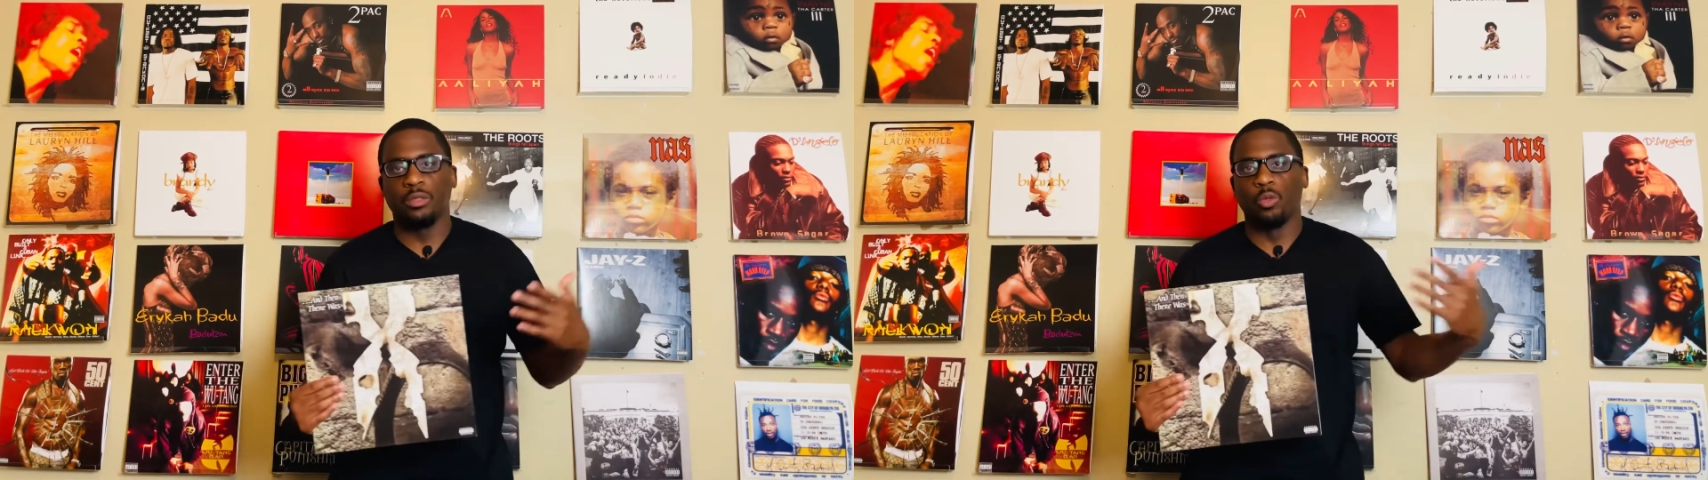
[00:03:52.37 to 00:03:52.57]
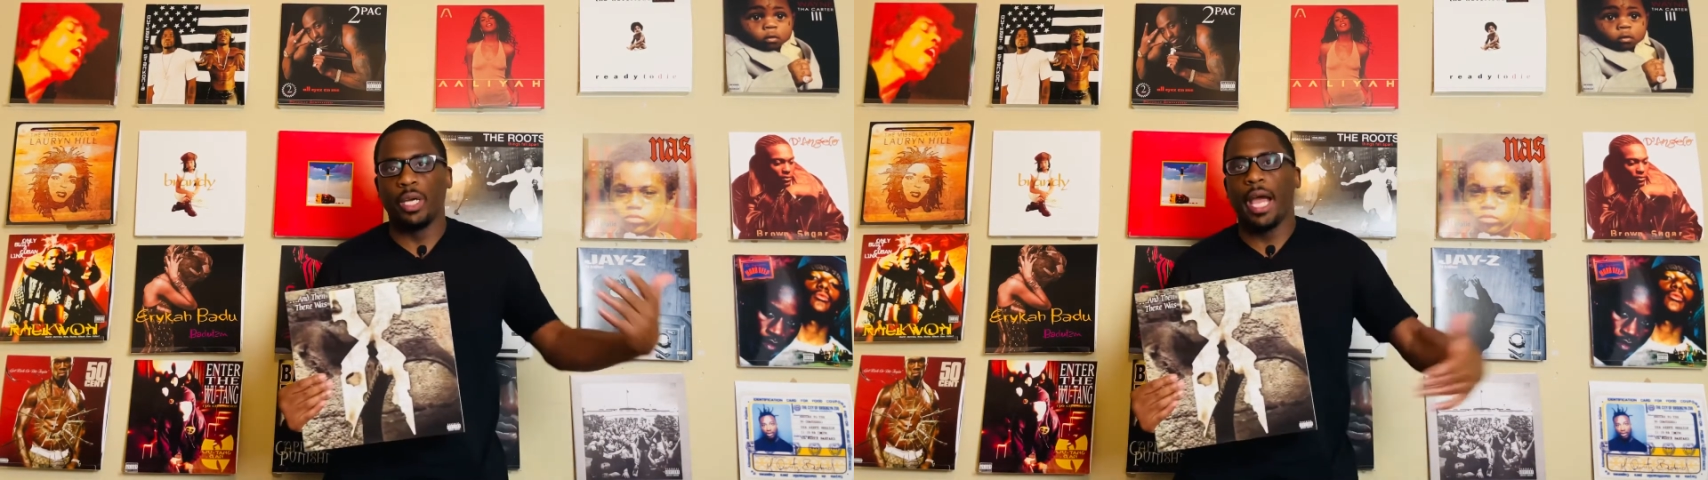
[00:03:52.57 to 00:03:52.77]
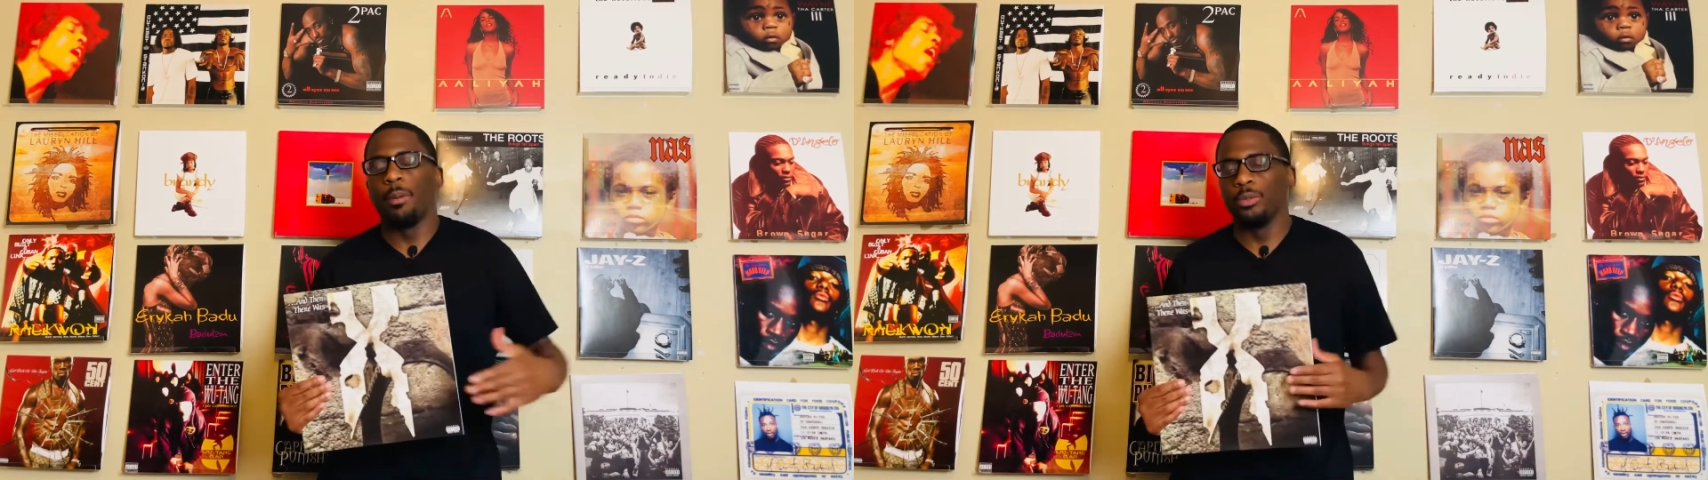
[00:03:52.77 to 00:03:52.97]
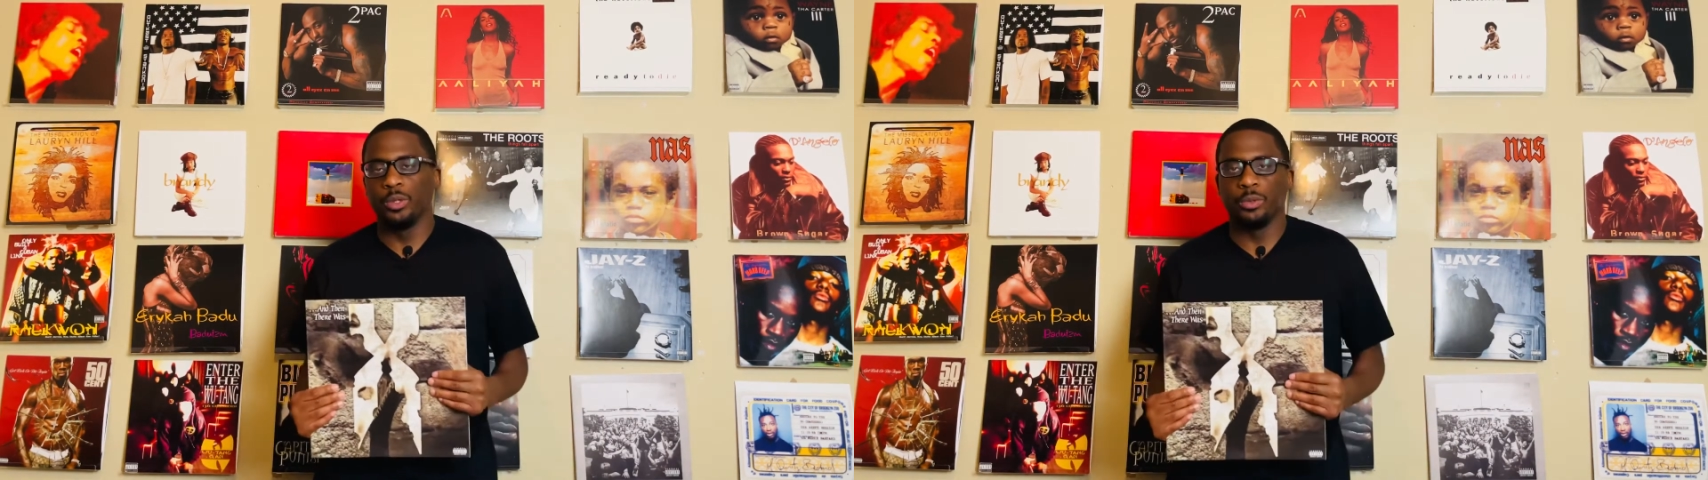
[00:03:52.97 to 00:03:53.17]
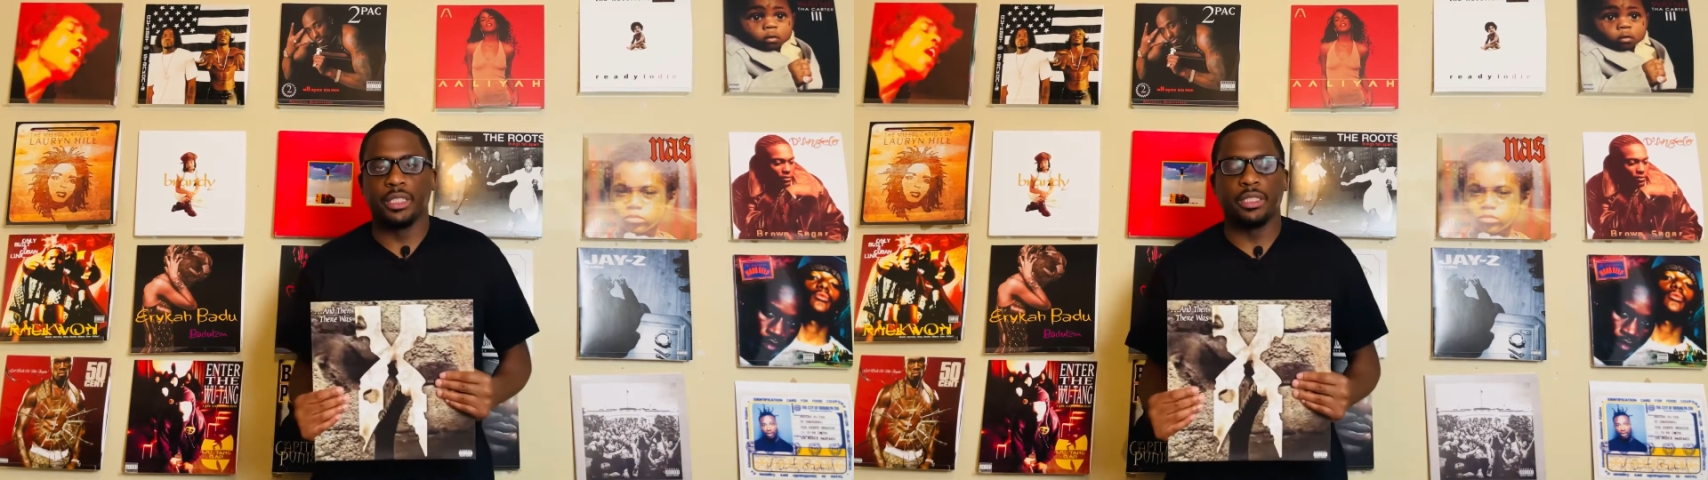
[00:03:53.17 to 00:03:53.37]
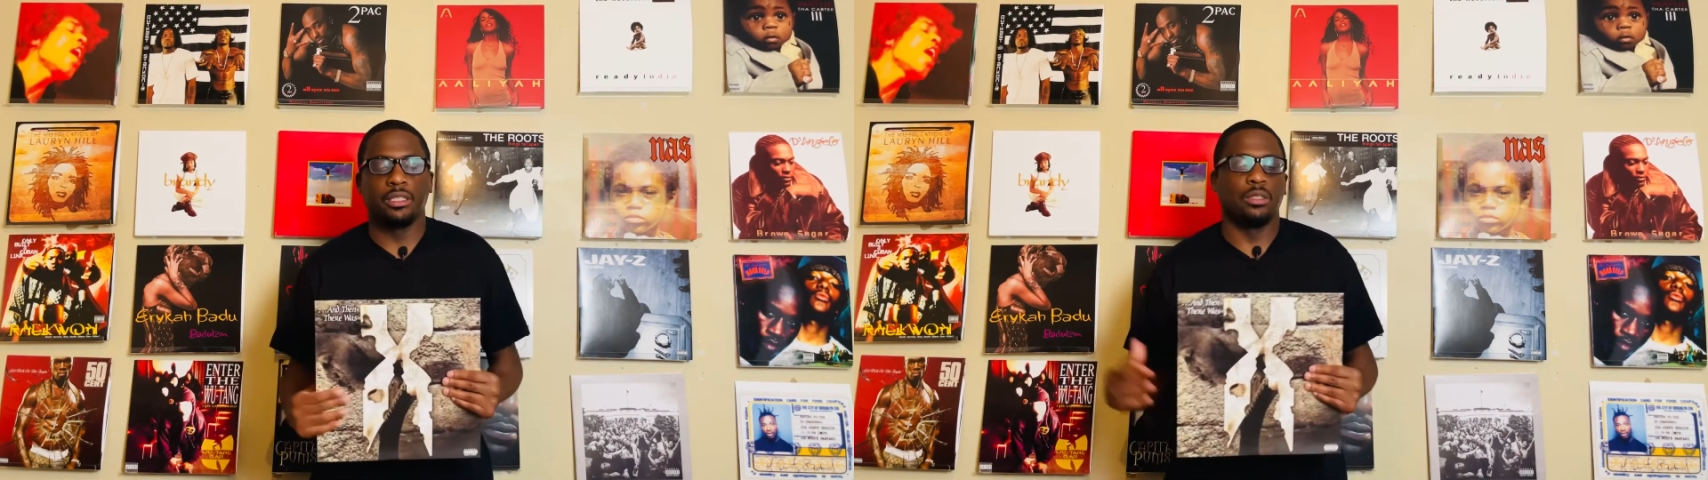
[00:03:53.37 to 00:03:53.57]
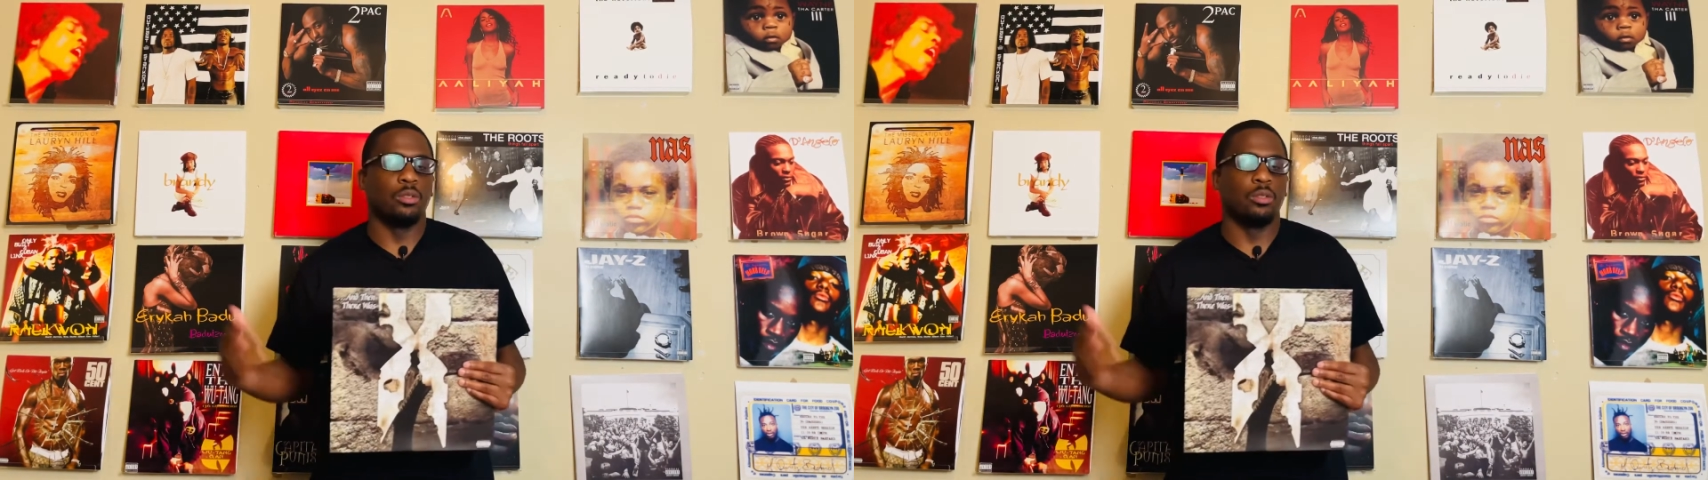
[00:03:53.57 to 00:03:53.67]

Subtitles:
what album you was listening to,